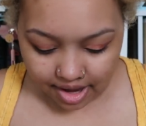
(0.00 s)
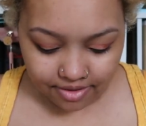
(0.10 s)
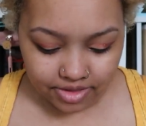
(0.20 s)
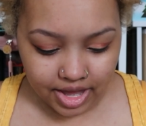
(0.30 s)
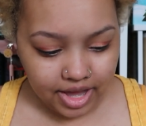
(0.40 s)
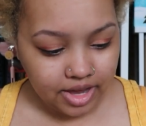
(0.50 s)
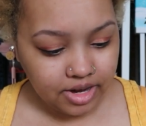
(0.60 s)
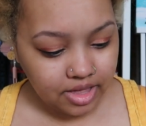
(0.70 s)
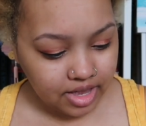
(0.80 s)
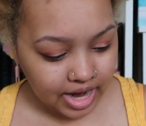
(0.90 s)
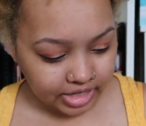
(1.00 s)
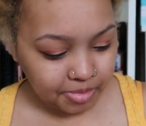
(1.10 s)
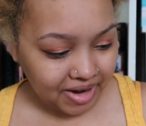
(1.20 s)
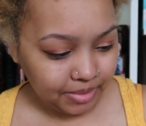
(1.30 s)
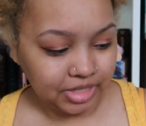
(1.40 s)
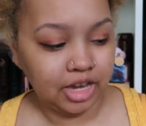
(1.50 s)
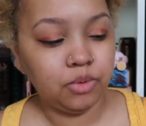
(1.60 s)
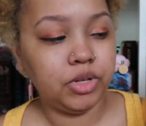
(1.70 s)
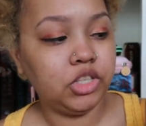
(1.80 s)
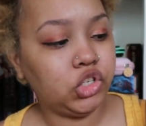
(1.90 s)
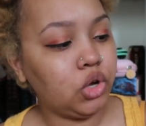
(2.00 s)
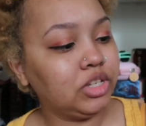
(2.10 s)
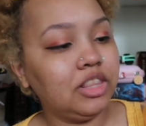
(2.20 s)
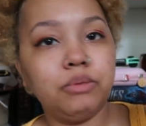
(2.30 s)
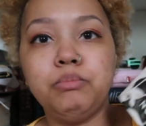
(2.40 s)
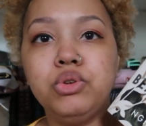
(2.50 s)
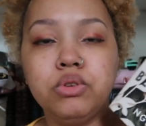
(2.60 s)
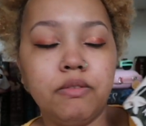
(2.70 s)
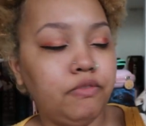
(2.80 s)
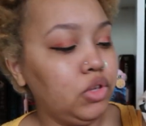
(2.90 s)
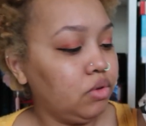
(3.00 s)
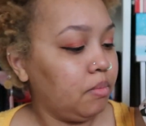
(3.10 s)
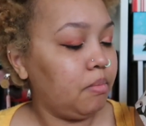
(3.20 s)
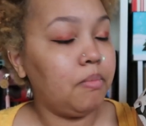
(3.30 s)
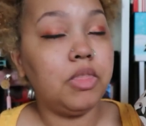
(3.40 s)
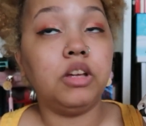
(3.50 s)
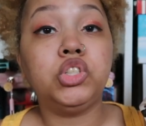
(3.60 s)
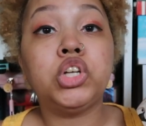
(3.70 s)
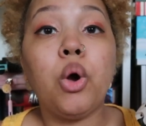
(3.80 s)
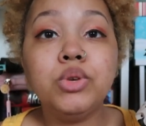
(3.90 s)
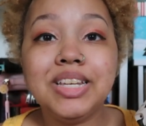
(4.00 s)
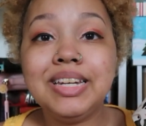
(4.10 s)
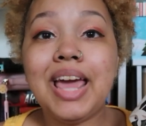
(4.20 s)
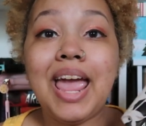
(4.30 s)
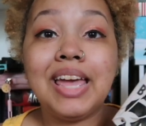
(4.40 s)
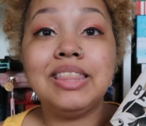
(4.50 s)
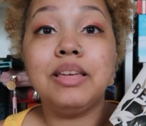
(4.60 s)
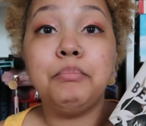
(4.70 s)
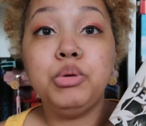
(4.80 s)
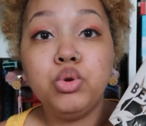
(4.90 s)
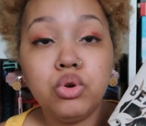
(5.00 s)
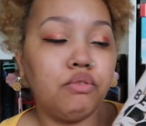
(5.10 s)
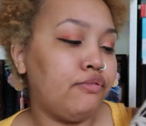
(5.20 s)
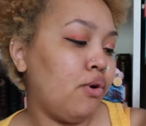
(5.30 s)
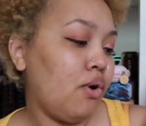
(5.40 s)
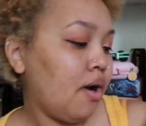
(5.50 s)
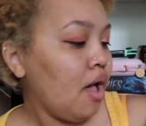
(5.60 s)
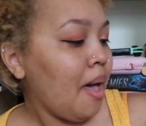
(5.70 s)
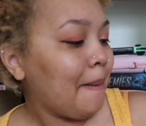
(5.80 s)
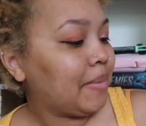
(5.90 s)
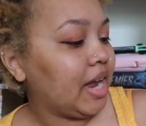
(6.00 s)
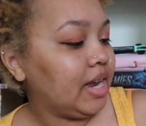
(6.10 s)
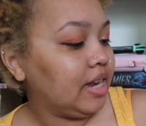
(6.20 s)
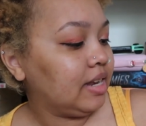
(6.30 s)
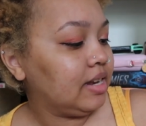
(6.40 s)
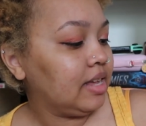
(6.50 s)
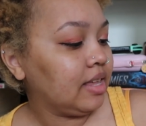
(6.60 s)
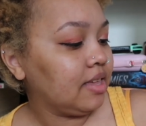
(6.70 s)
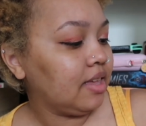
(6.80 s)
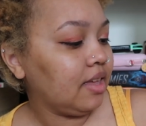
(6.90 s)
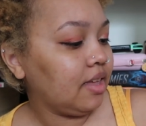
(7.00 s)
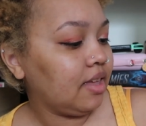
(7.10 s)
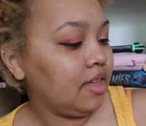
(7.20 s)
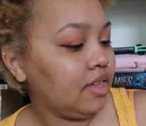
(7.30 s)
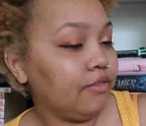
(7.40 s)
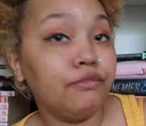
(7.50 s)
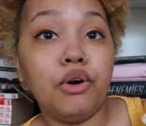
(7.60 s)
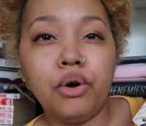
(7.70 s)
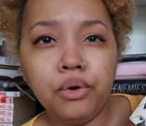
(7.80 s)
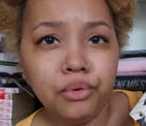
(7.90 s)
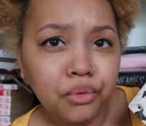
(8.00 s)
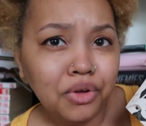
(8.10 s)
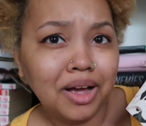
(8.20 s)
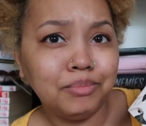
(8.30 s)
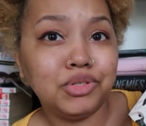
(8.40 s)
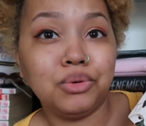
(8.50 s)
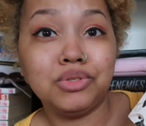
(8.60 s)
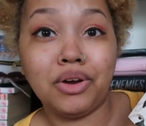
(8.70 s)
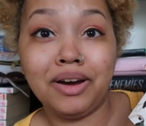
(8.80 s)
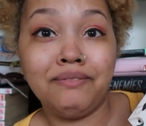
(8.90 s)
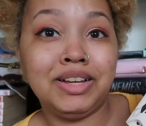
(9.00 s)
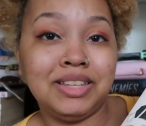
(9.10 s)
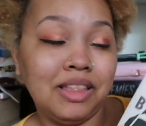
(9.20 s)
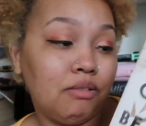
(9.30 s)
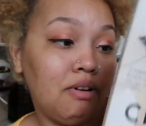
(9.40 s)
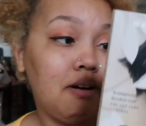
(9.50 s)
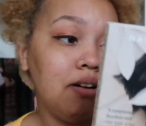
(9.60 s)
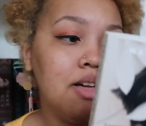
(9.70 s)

And then the next book I was sent was The Chosen and the Mu- The Chosen and the Beautiful by Ning Evo. I'm so sorry if I said that wrong.